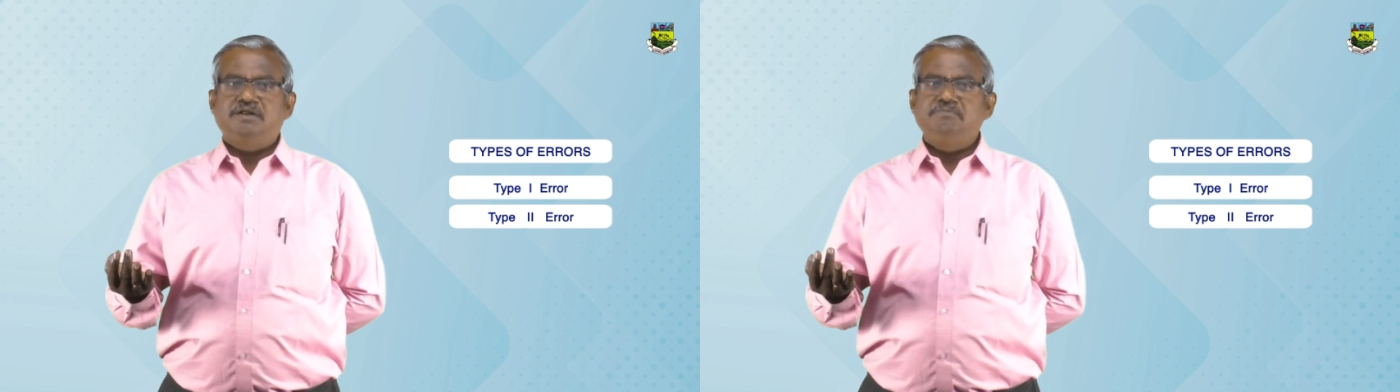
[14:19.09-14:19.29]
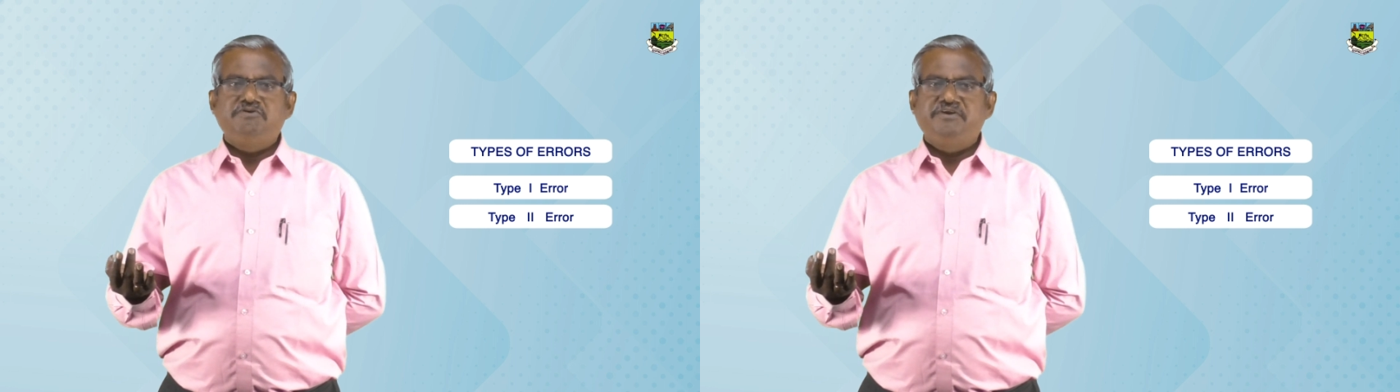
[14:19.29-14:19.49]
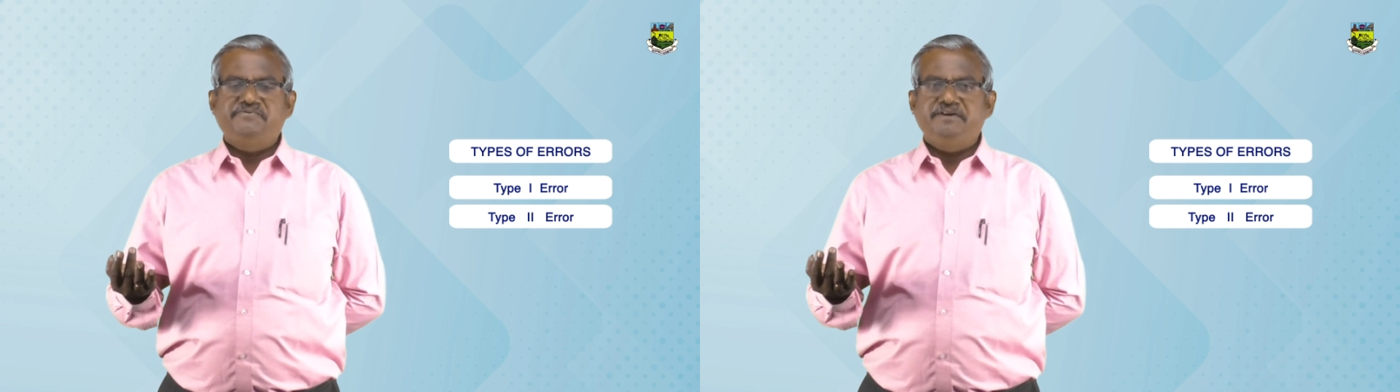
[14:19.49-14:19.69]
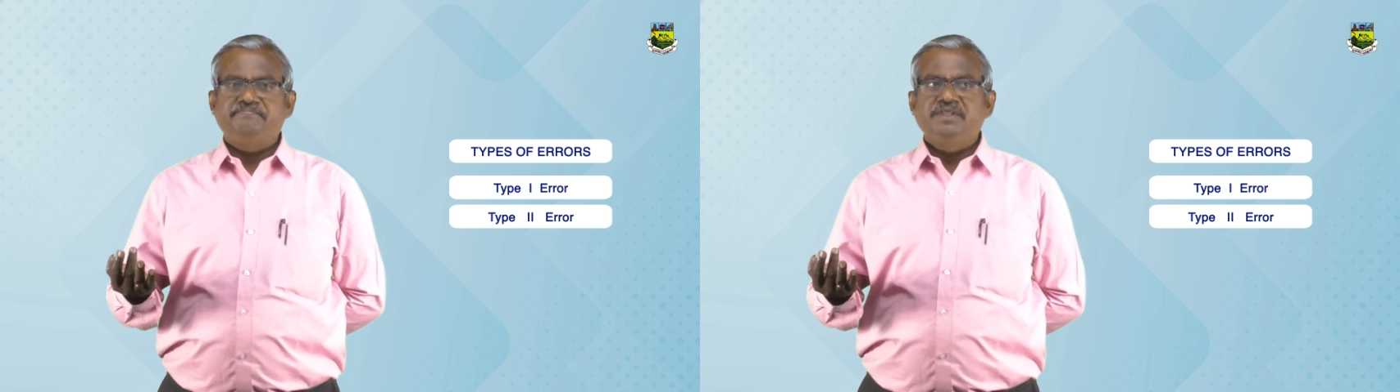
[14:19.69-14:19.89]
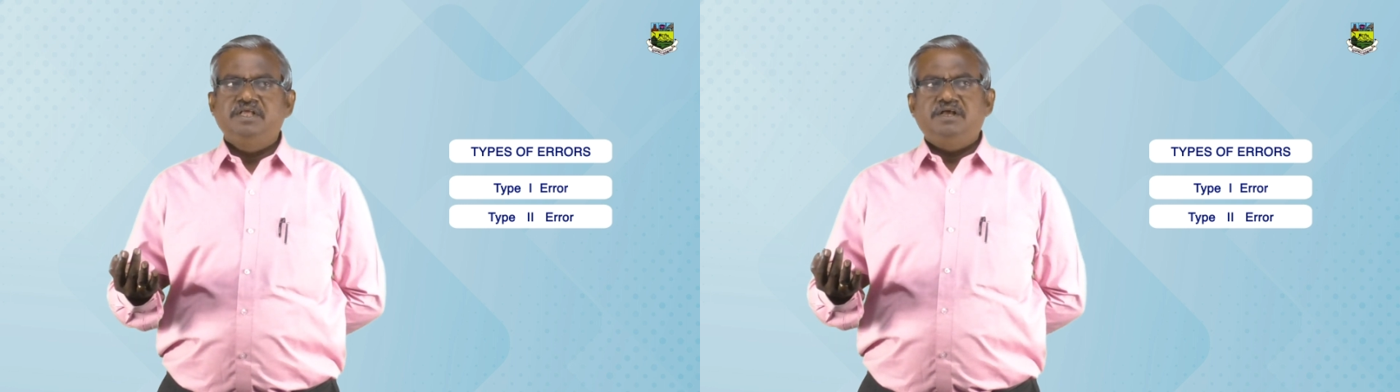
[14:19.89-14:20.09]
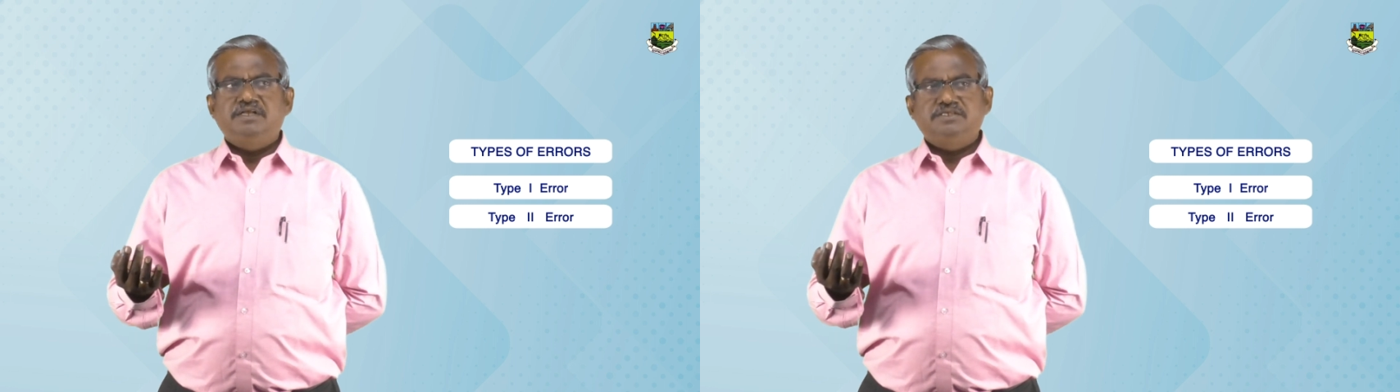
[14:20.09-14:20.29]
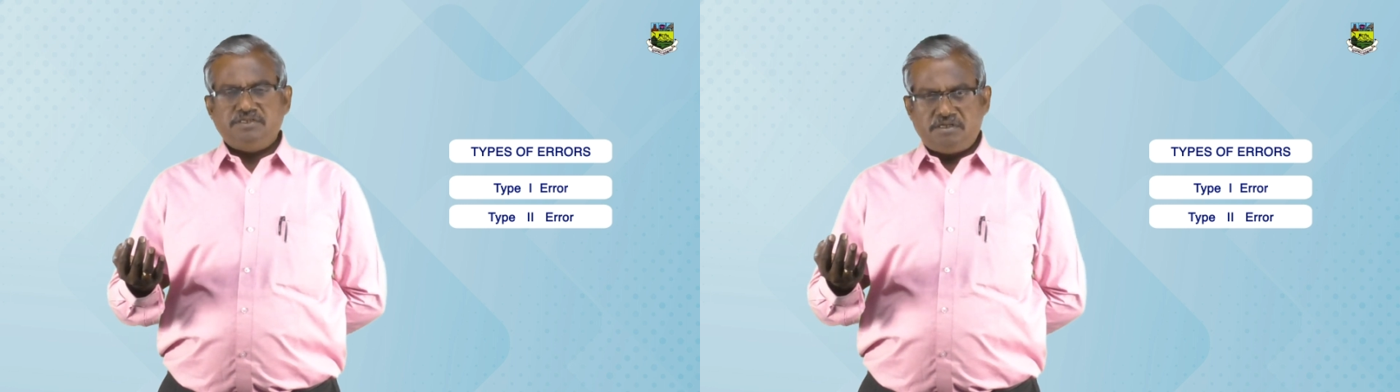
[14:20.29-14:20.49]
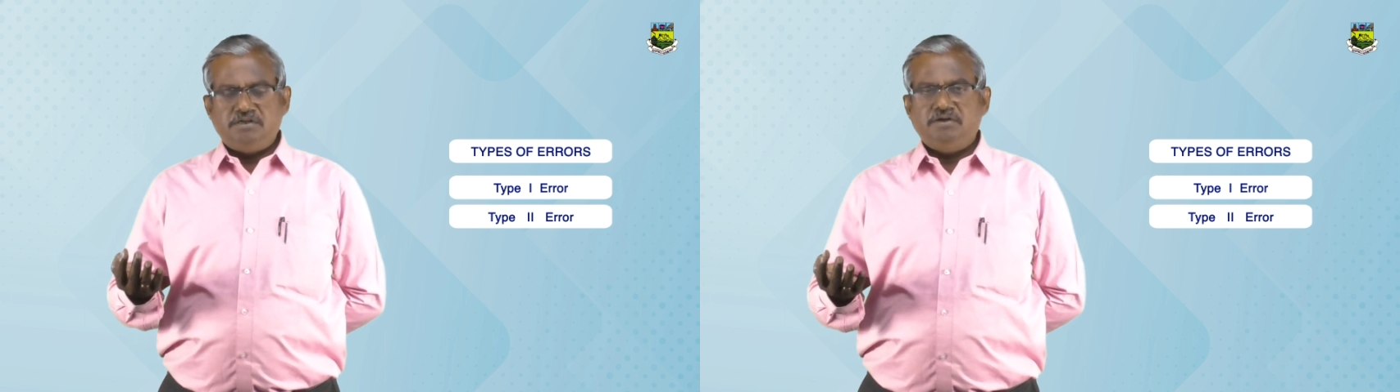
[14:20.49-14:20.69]
Normally we define.
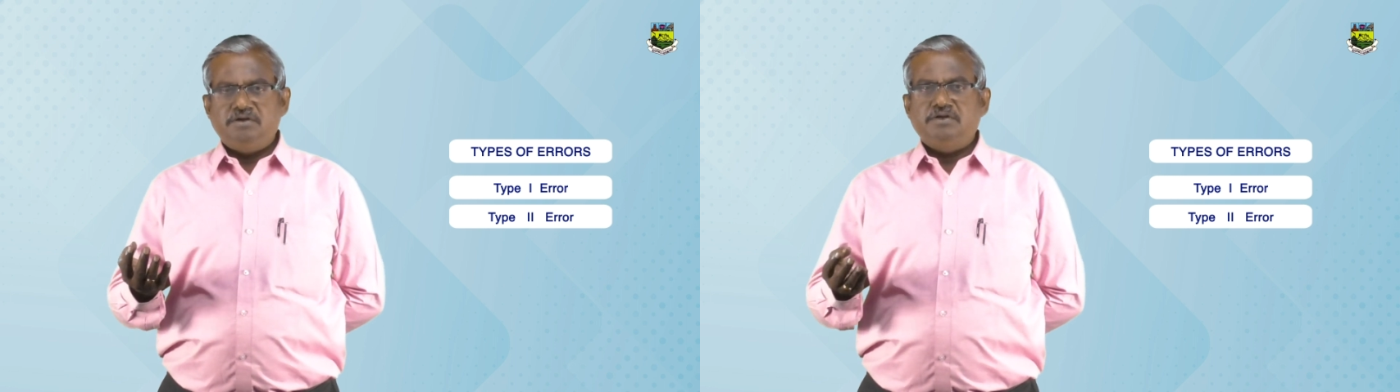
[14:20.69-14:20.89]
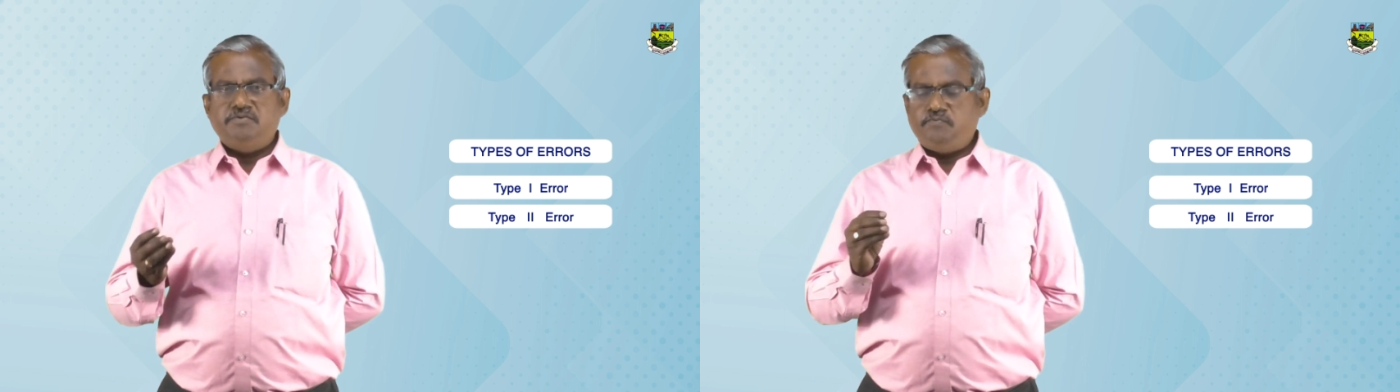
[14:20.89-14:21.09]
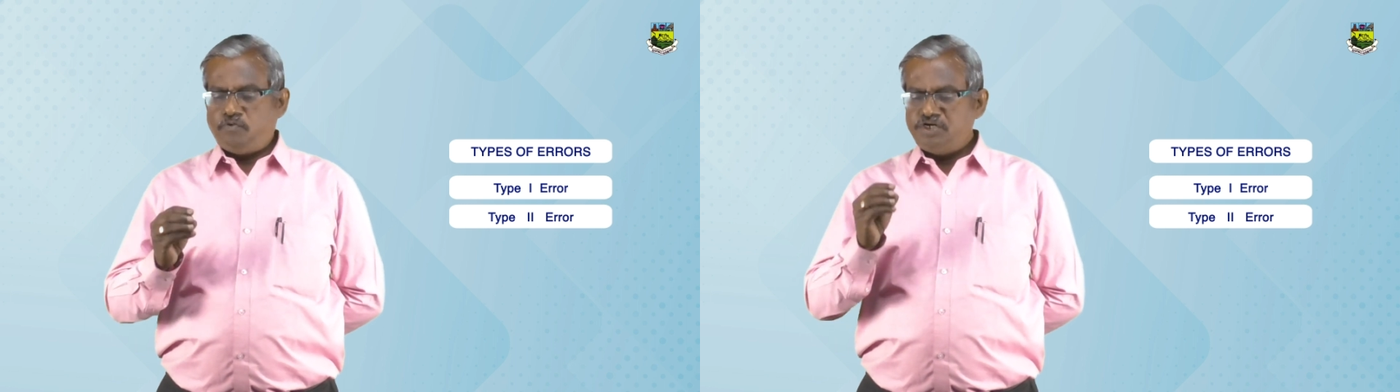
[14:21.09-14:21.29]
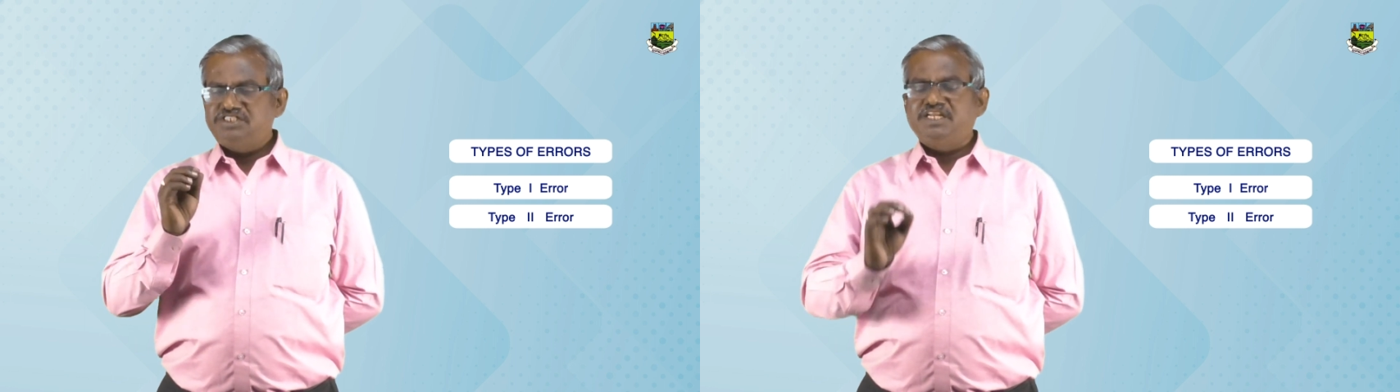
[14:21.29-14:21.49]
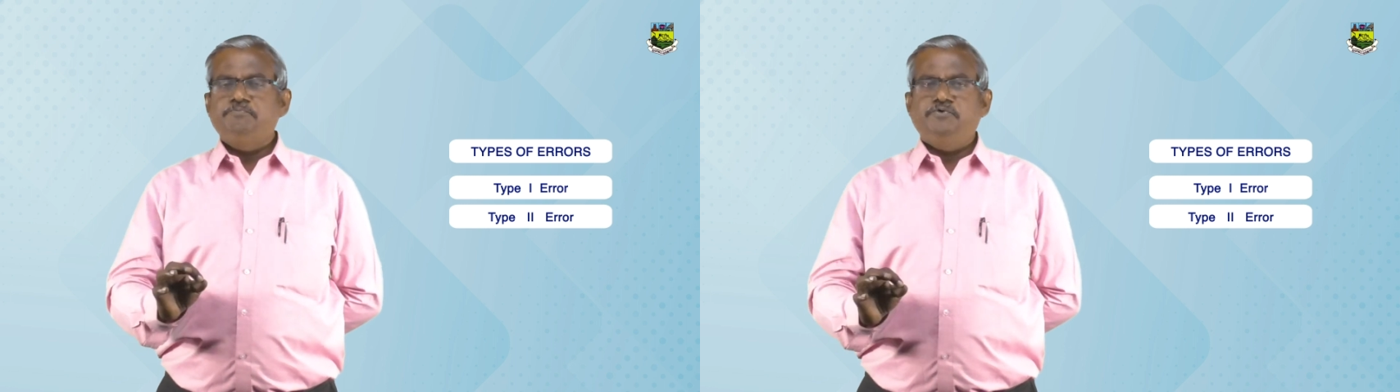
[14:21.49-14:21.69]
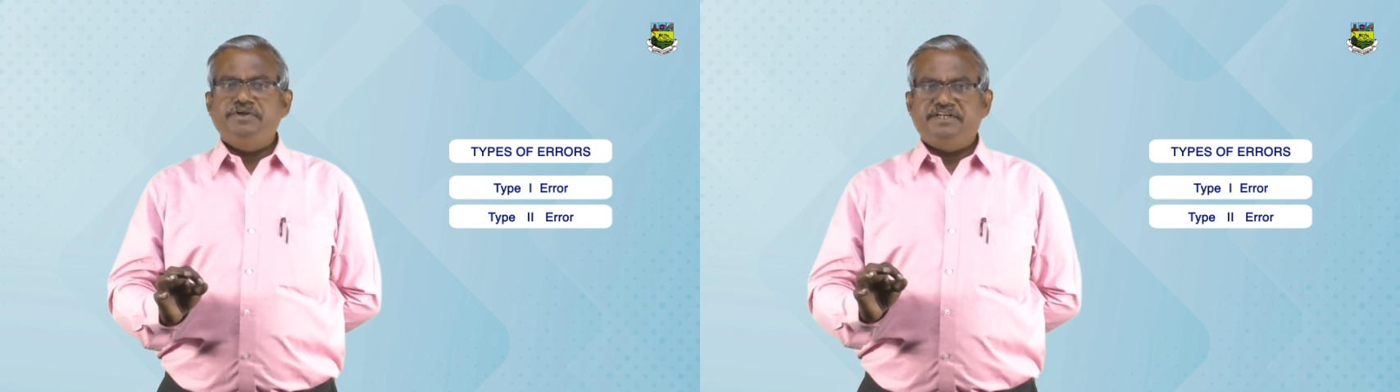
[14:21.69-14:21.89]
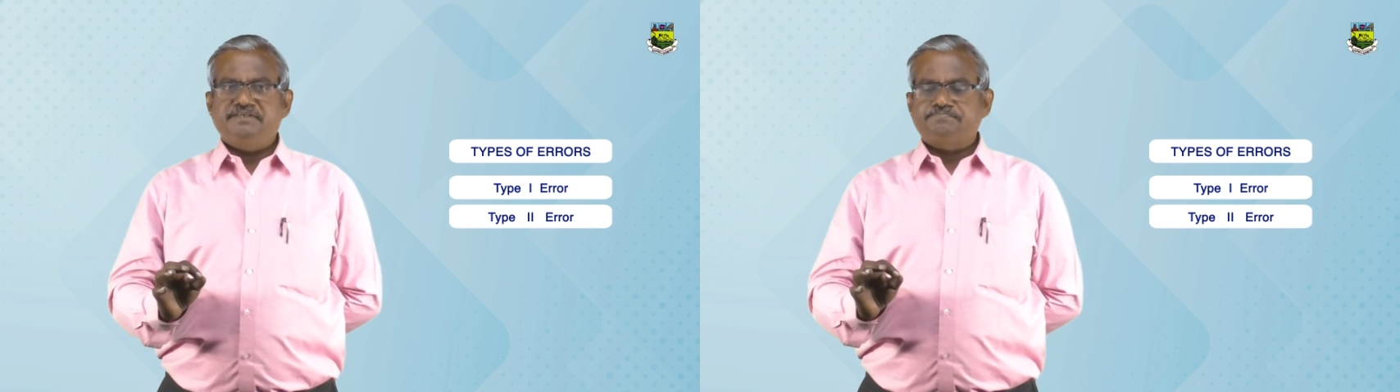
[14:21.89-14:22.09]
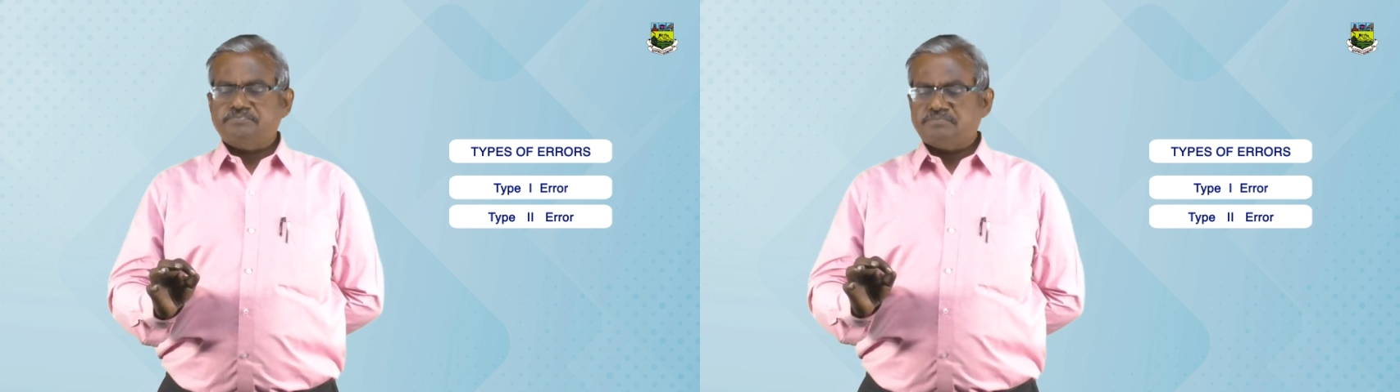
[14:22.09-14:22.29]
So what is type 1
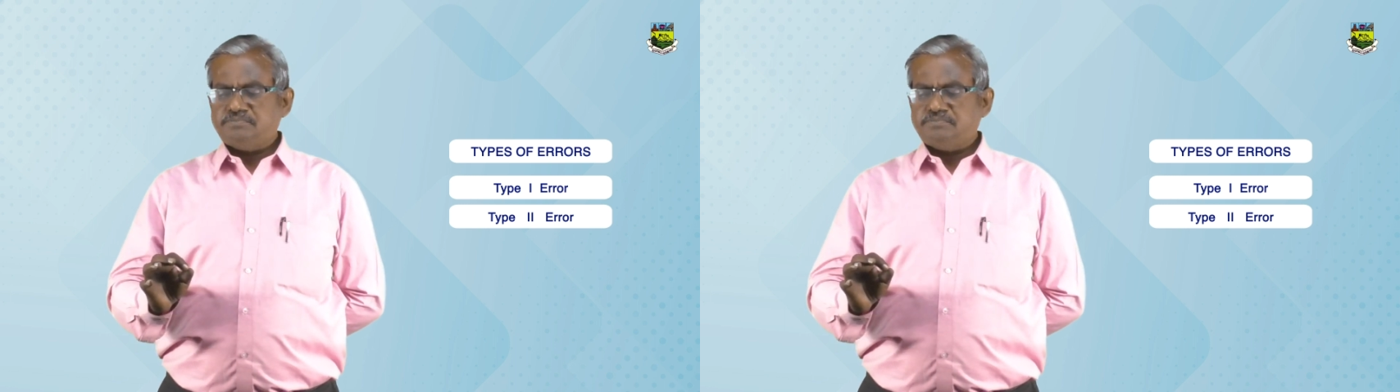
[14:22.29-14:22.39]
error?